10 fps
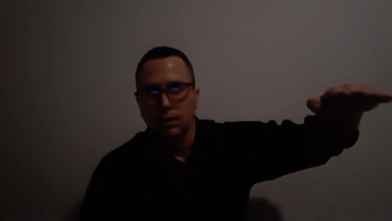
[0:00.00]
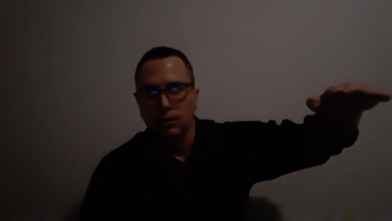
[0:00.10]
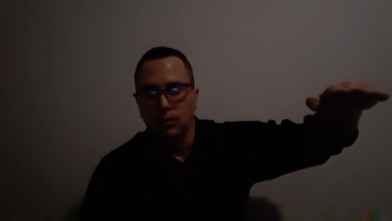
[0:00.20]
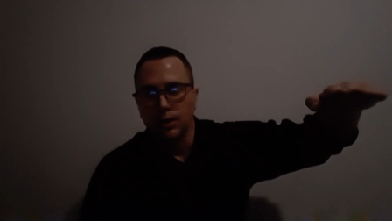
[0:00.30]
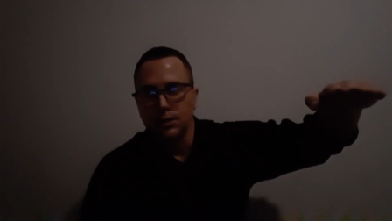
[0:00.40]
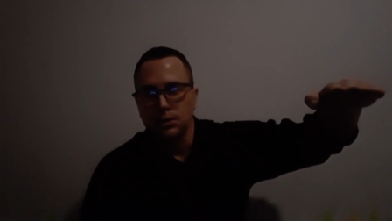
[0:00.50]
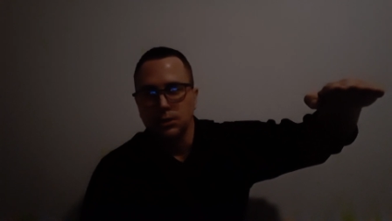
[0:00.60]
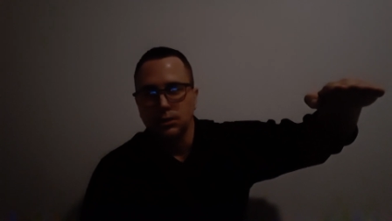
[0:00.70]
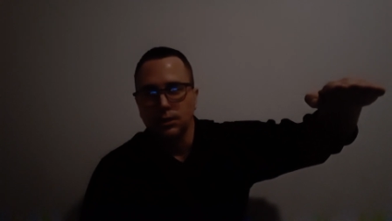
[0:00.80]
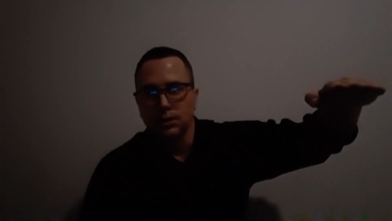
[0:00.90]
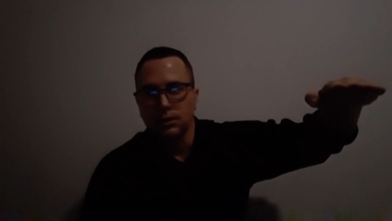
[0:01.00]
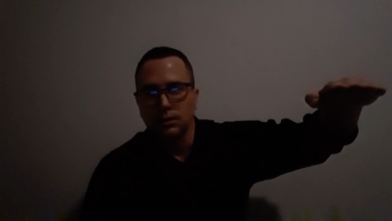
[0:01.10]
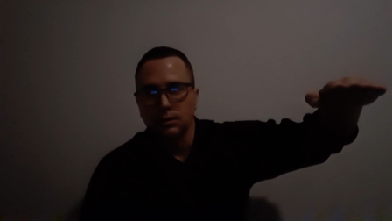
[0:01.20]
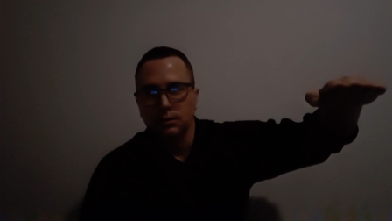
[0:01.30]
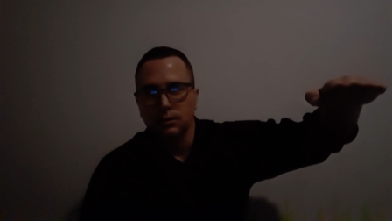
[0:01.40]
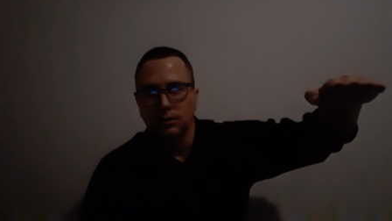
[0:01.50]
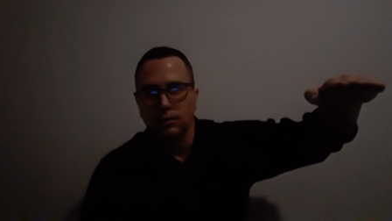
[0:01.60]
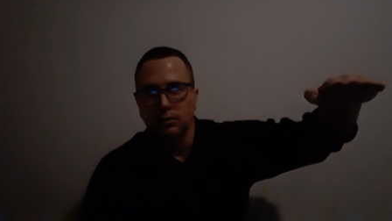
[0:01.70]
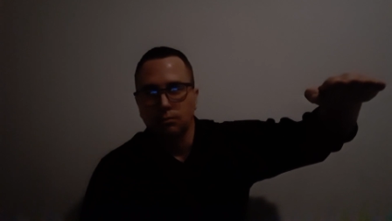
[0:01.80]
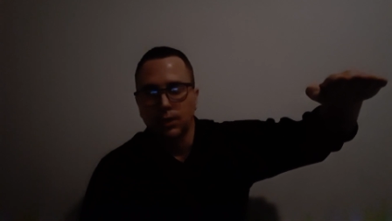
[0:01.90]
Raising their
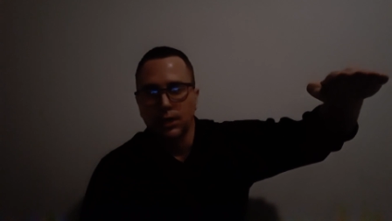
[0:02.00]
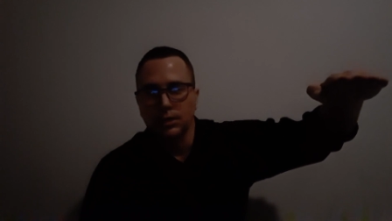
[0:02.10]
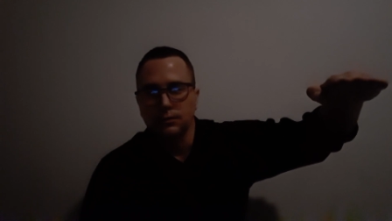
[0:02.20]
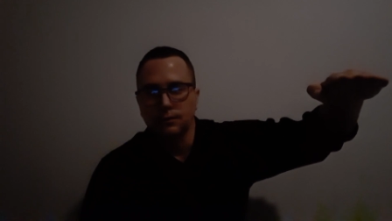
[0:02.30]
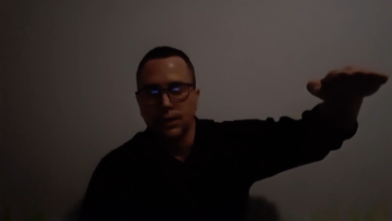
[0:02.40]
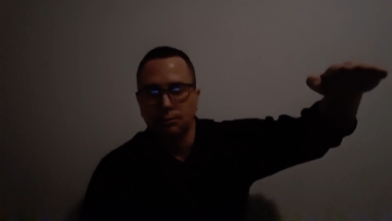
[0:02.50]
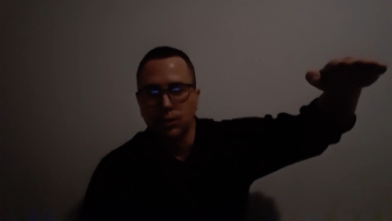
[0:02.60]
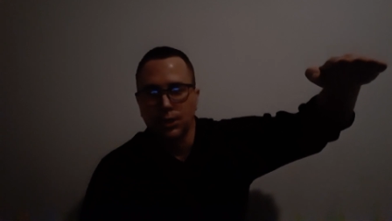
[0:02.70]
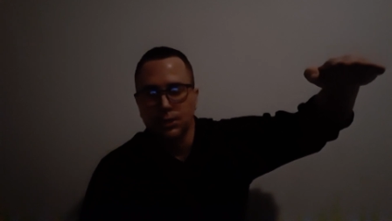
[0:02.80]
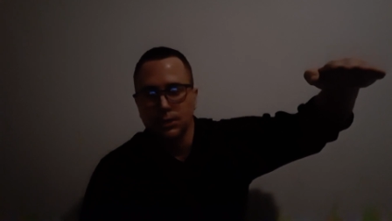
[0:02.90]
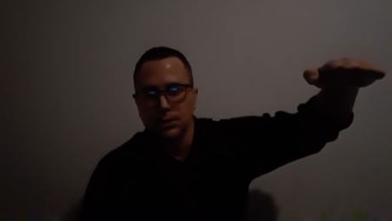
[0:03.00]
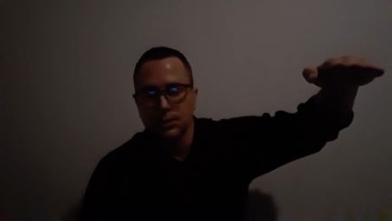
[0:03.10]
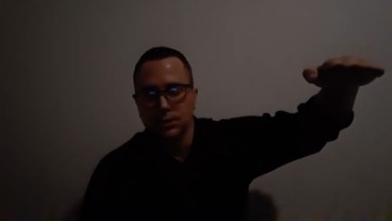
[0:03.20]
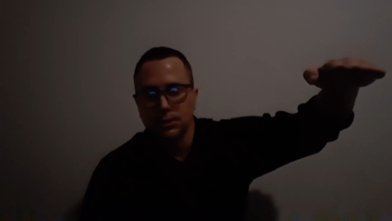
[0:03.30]
body's vibrations.